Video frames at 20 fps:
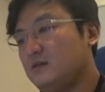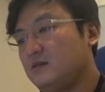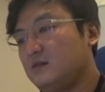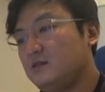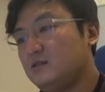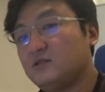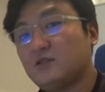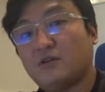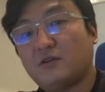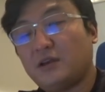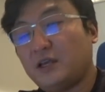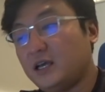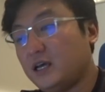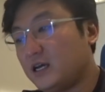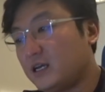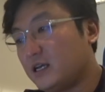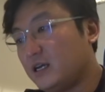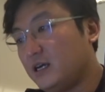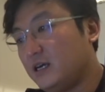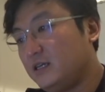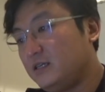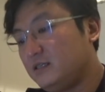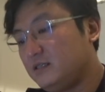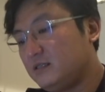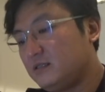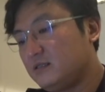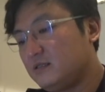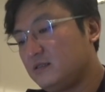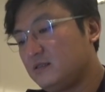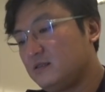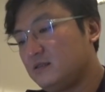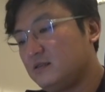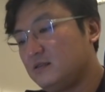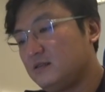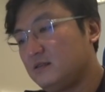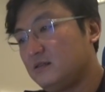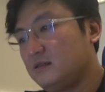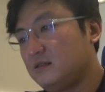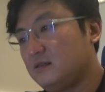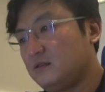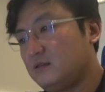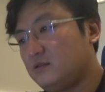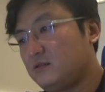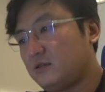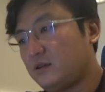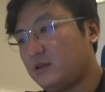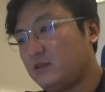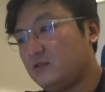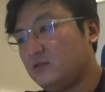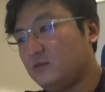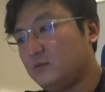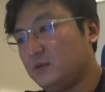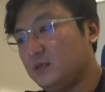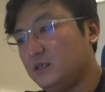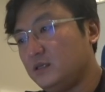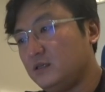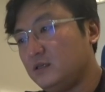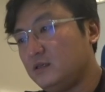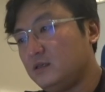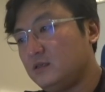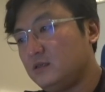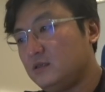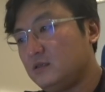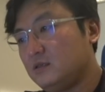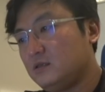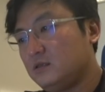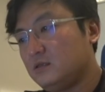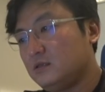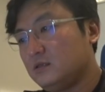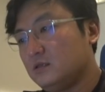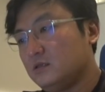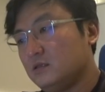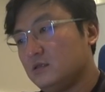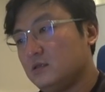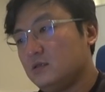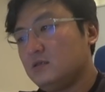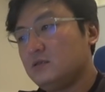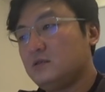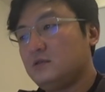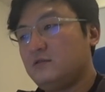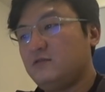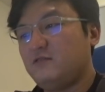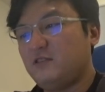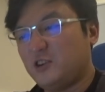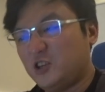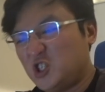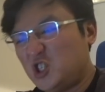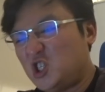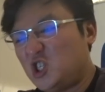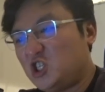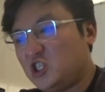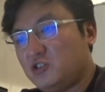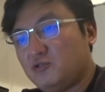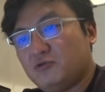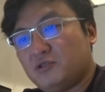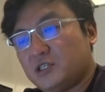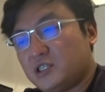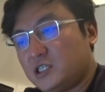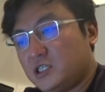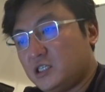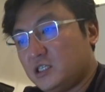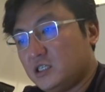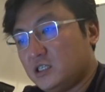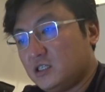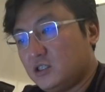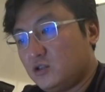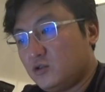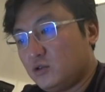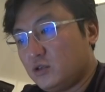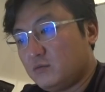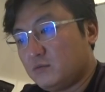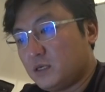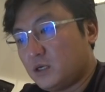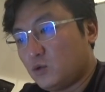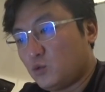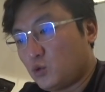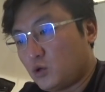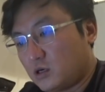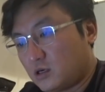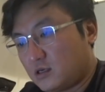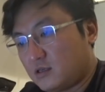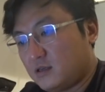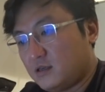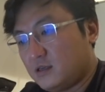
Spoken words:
Sorry, guys. Trying to be very serious here and doing my work.